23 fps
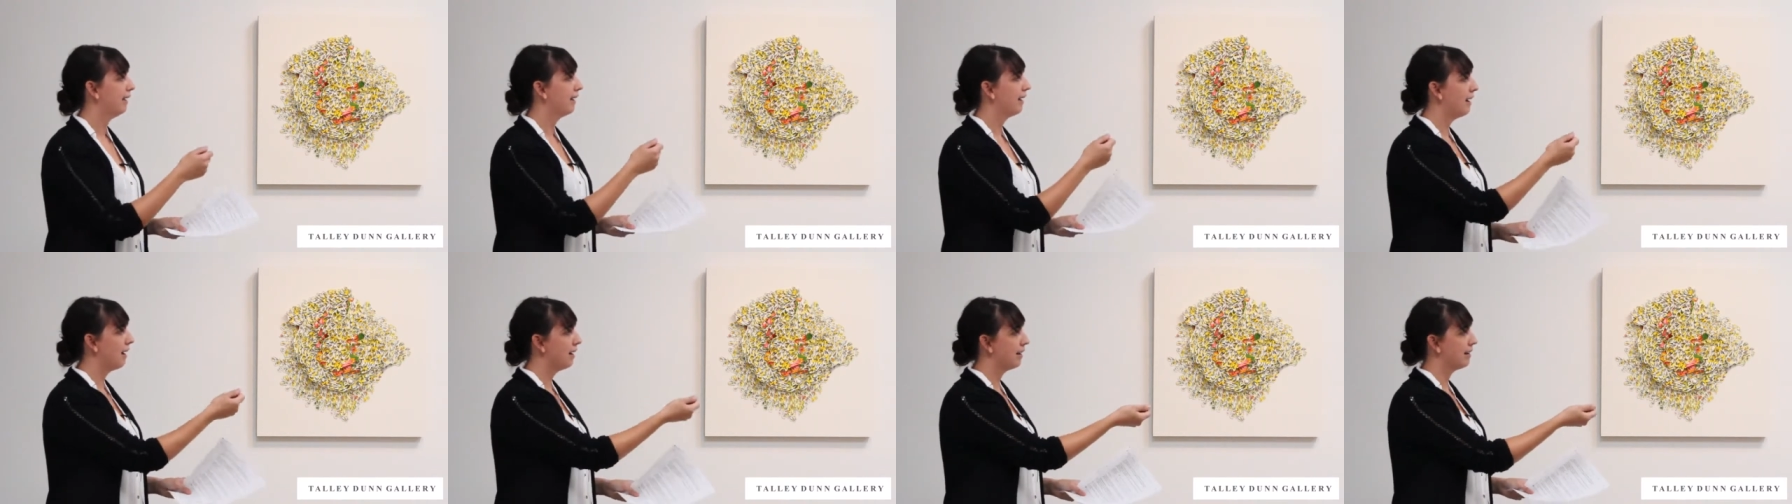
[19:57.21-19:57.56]

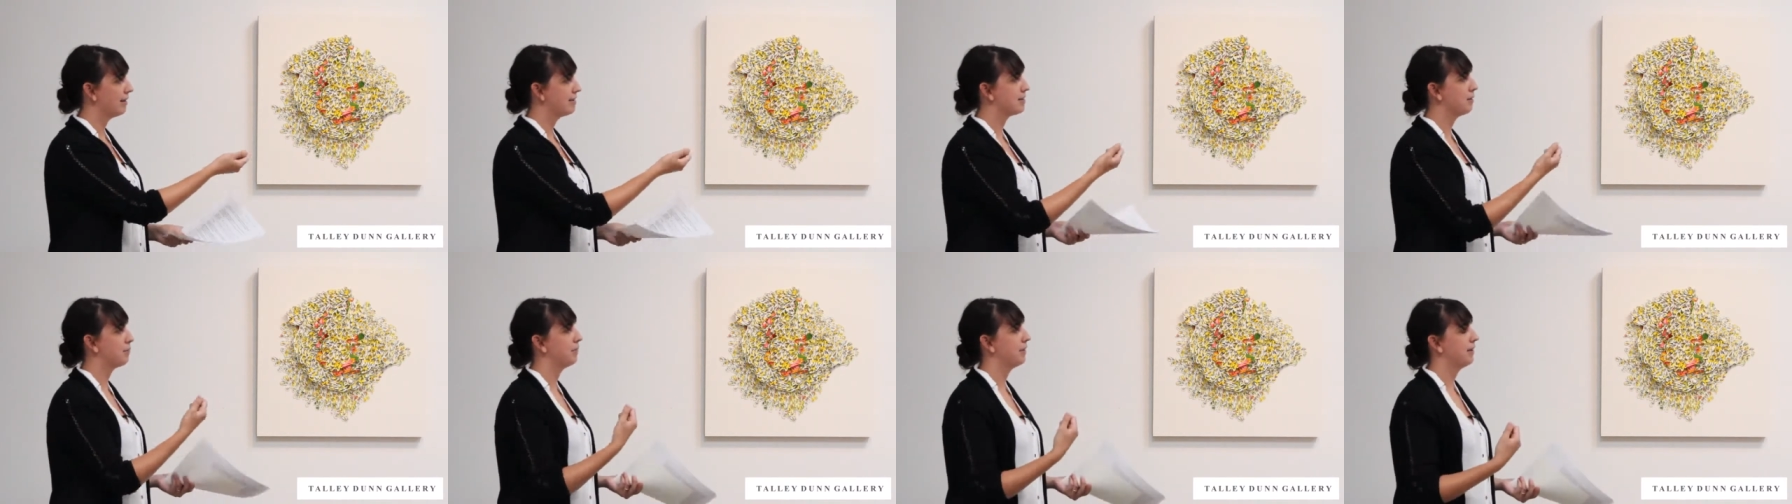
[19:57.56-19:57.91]
cutting
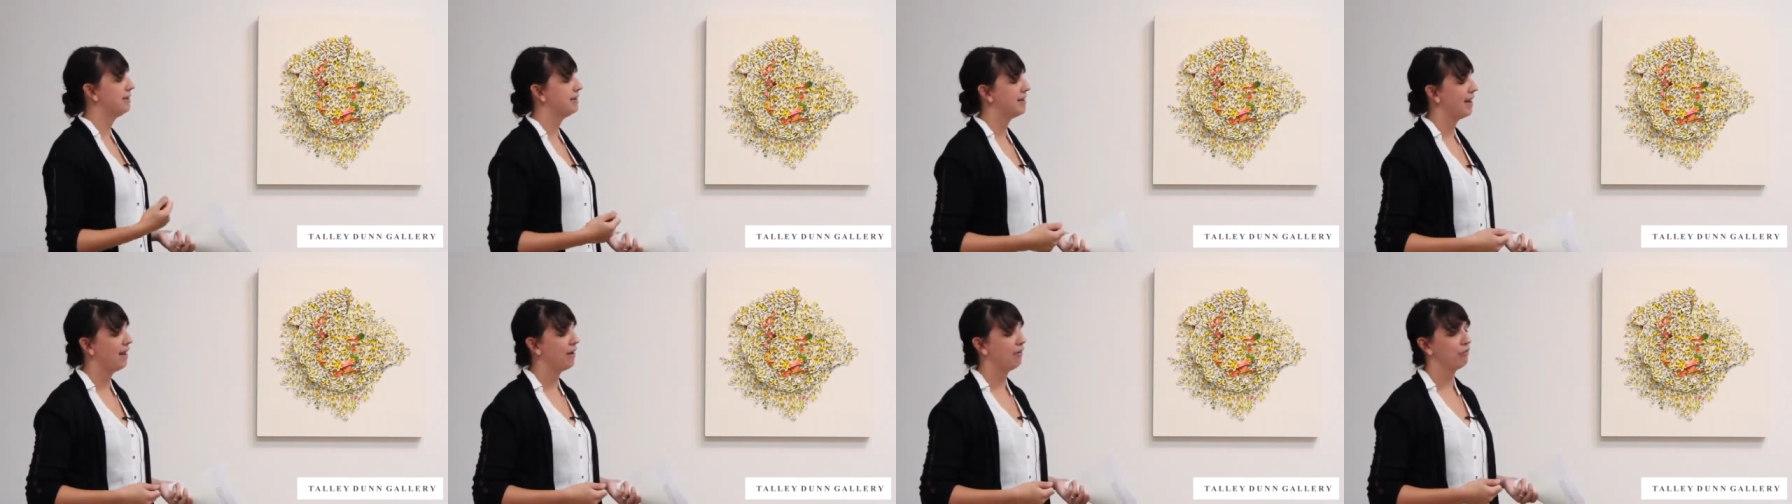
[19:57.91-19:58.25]

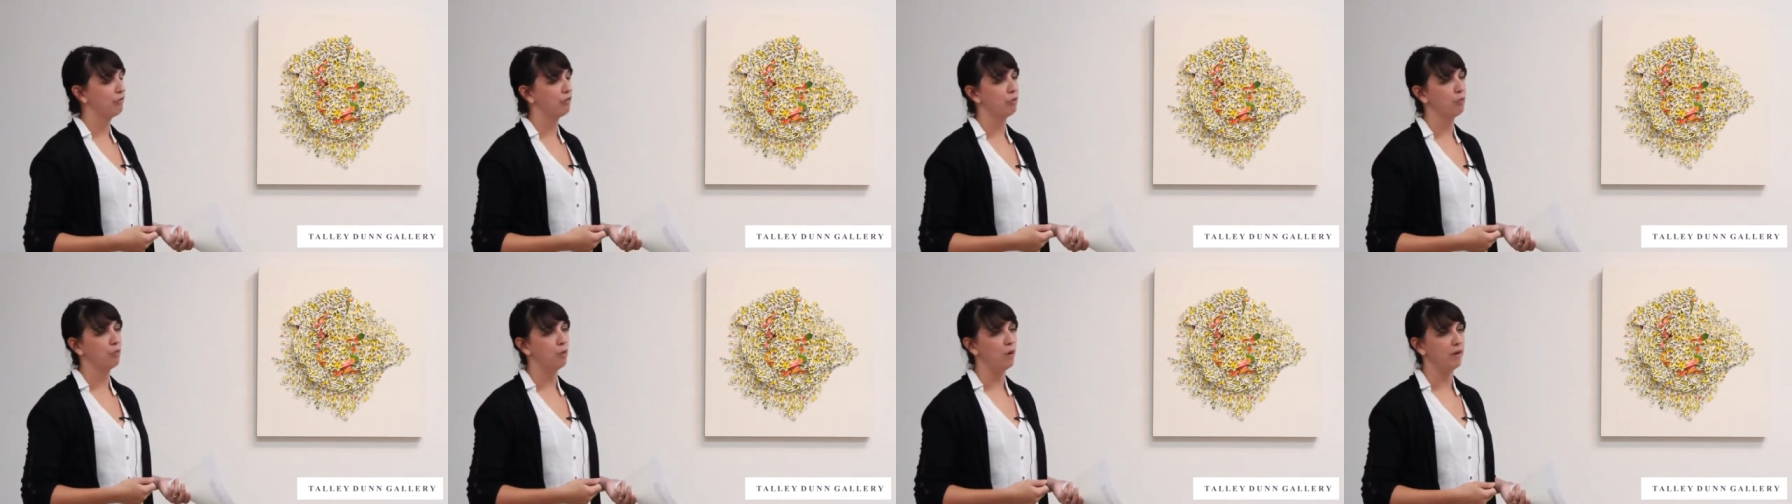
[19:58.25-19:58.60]
something down
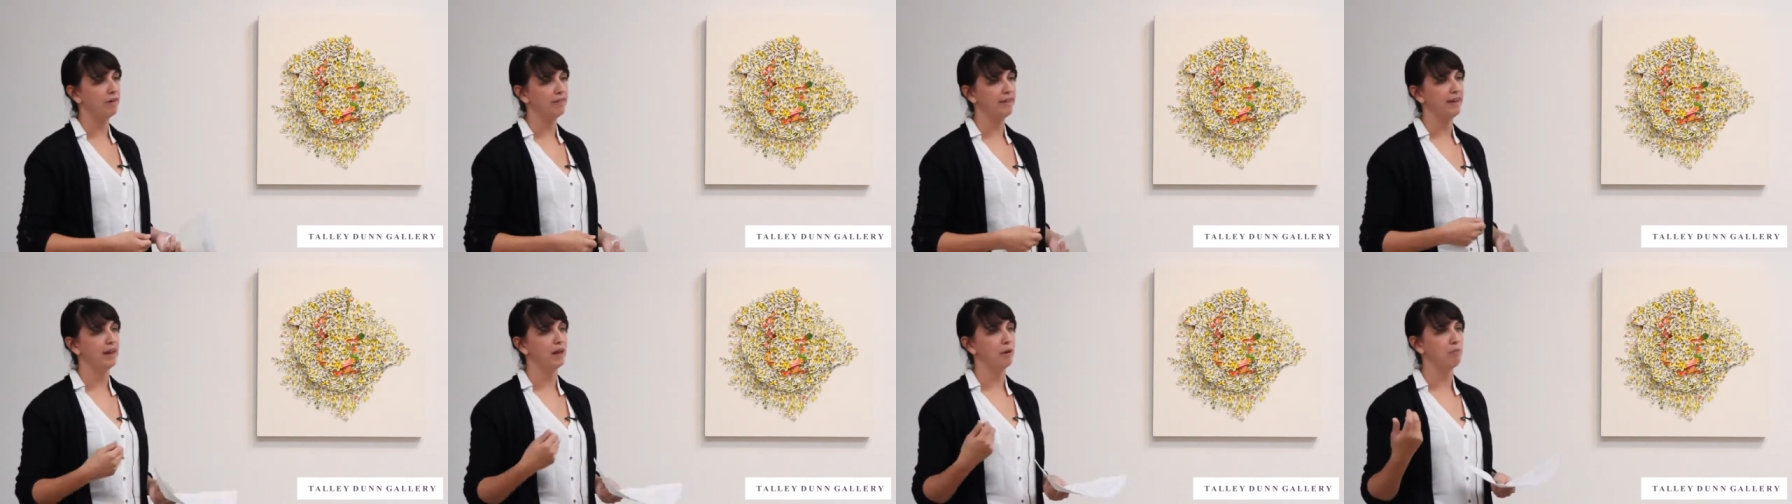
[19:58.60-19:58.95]
from one
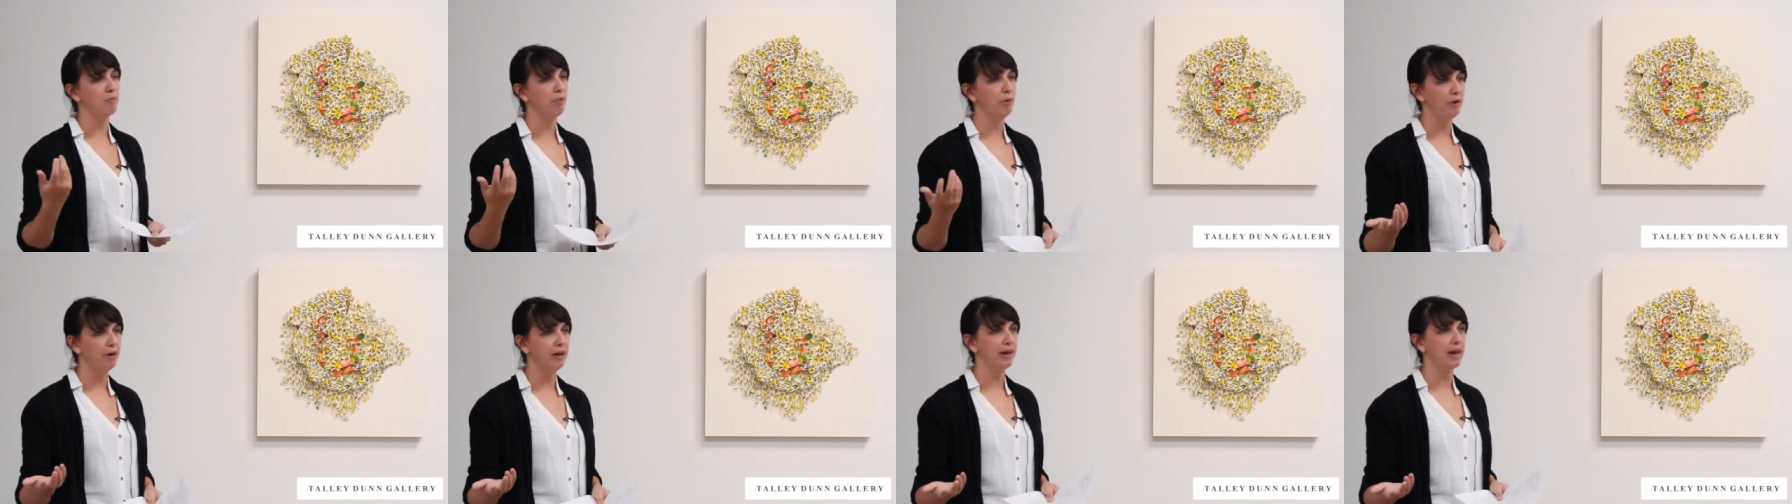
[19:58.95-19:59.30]
thing and
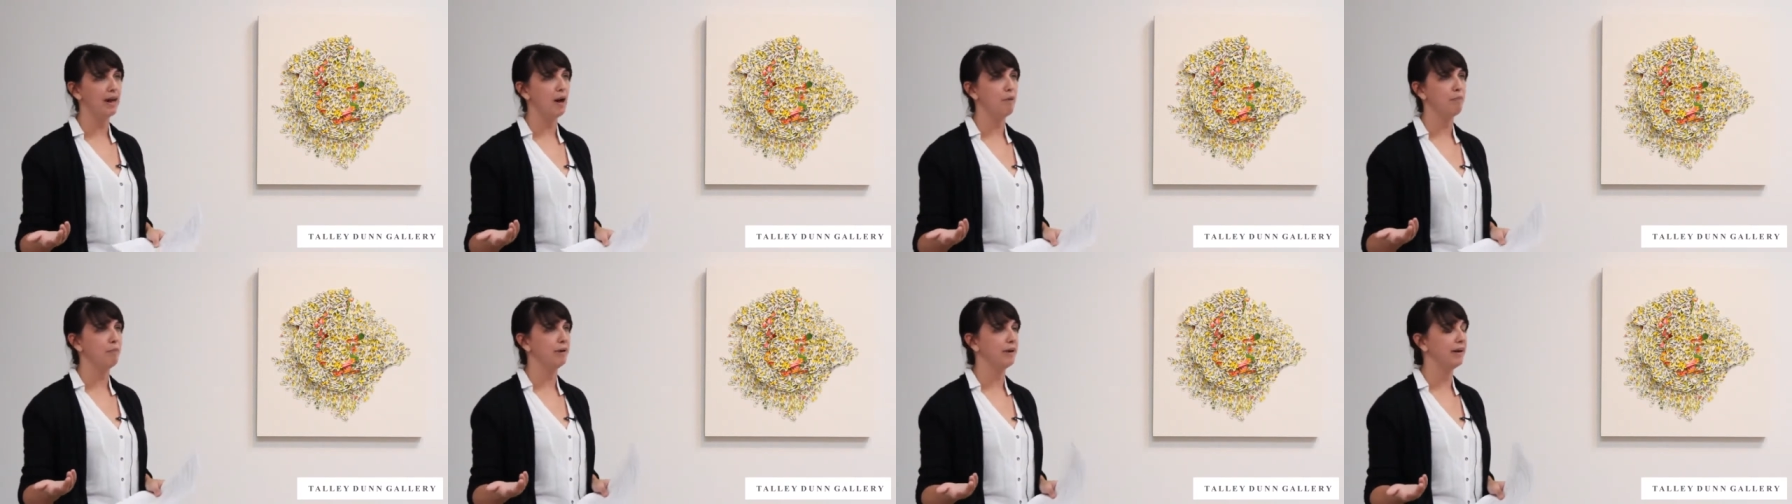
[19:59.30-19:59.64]
putting it
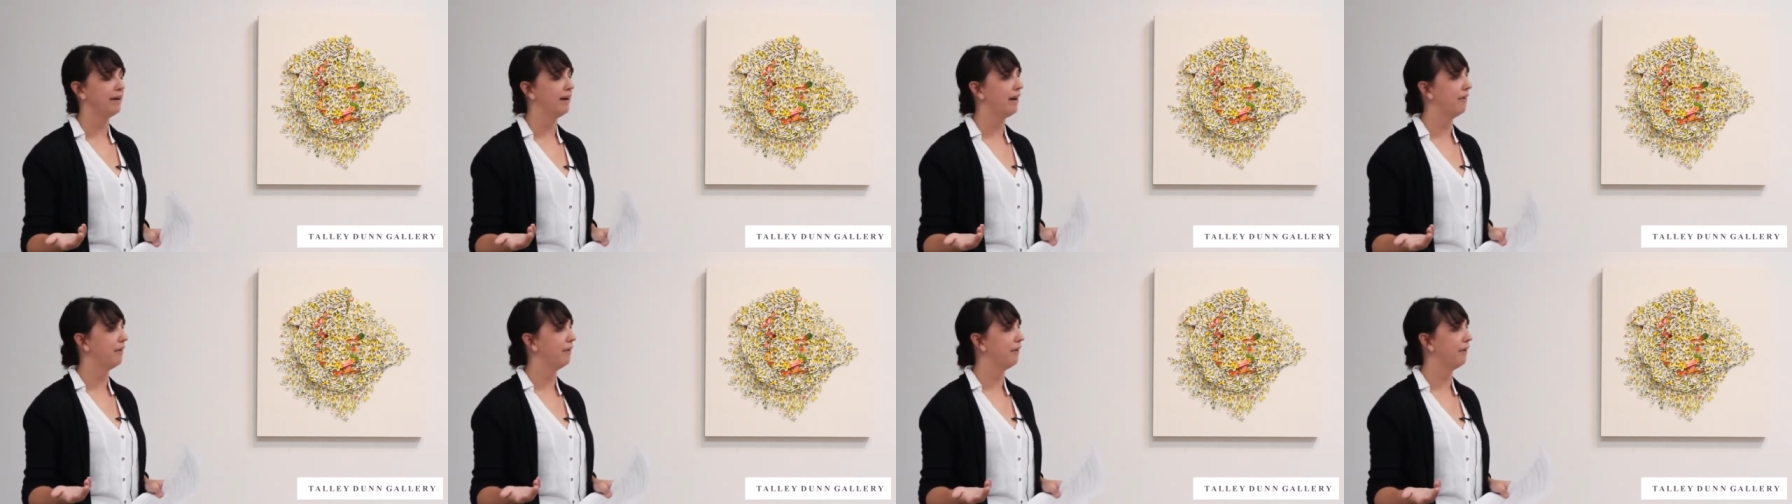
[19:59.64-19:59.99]
up in
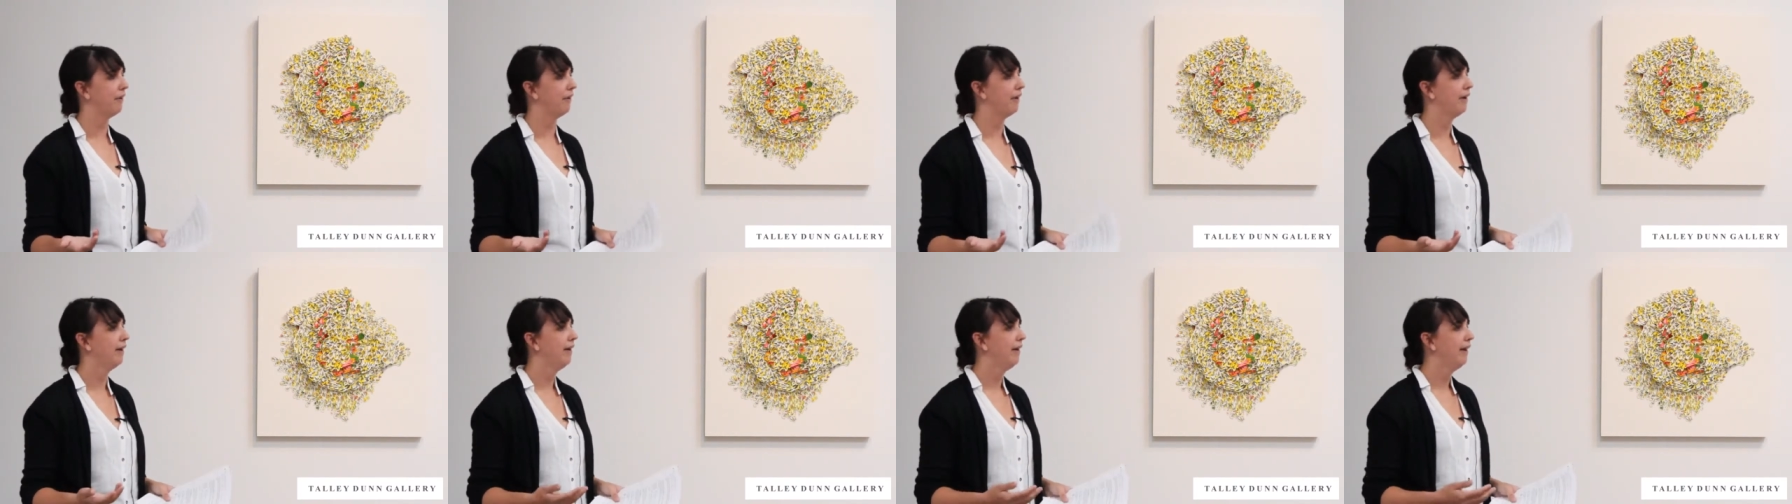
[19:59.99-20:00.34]

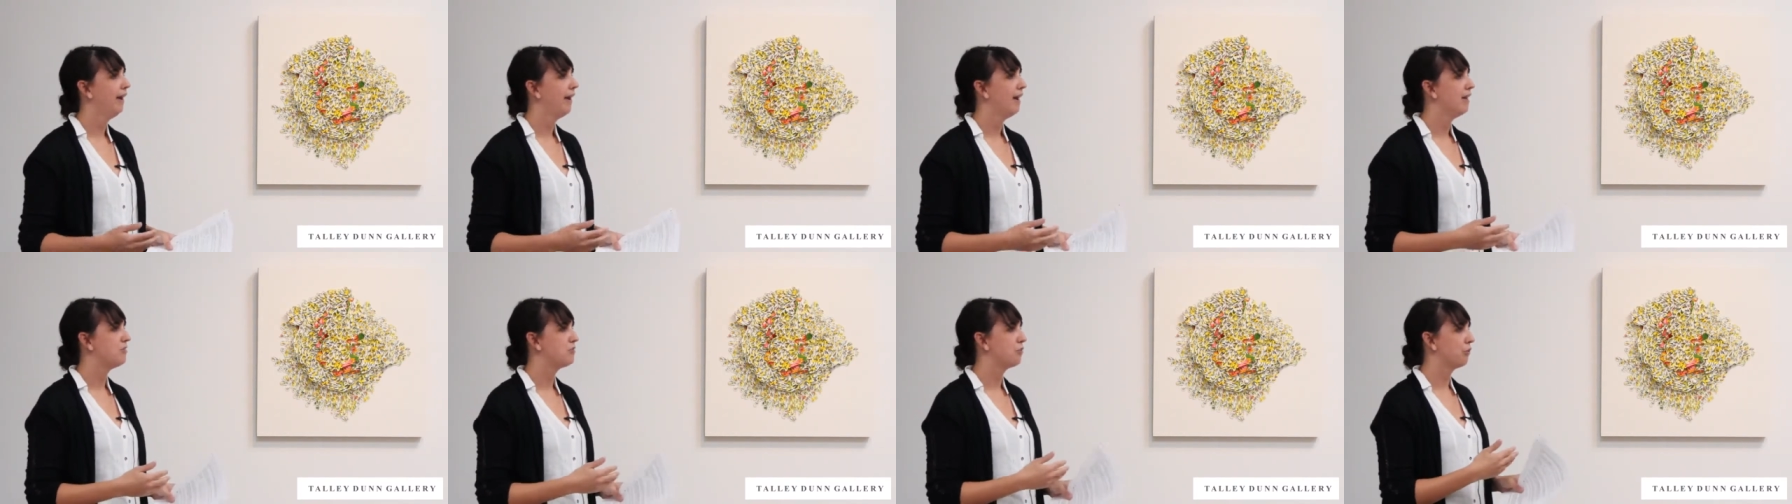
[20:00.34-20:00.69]
another,
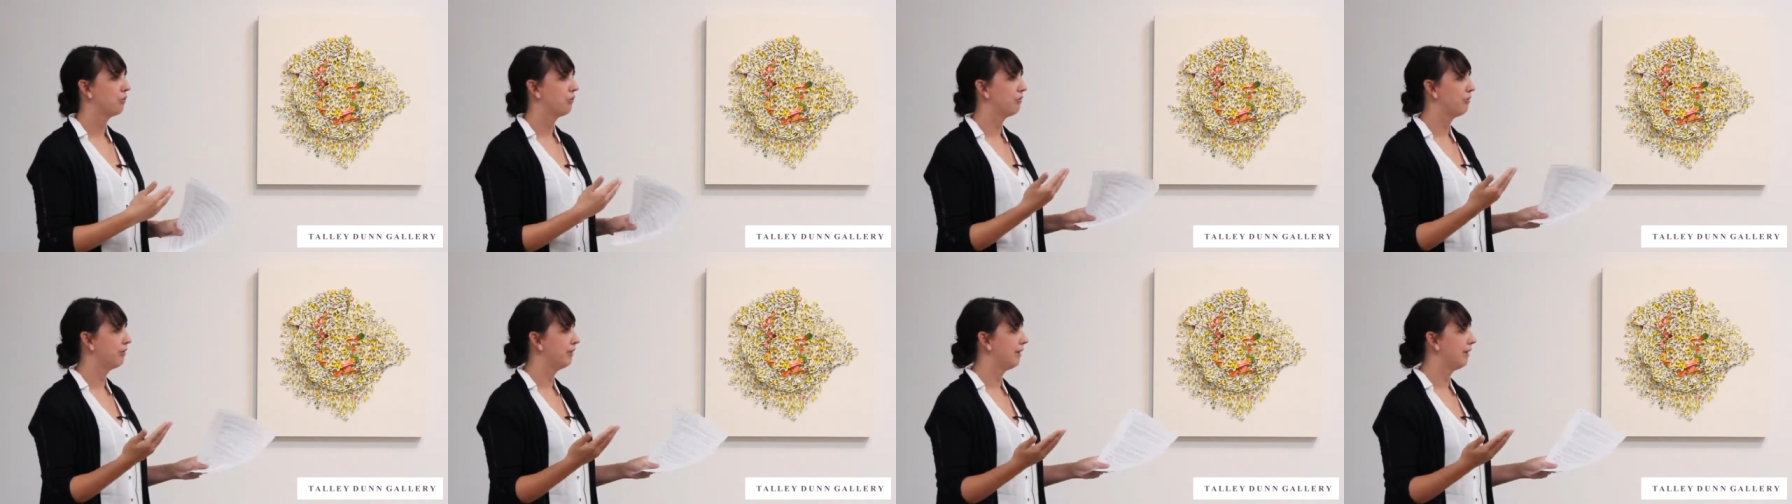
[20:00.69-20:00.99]
and sort of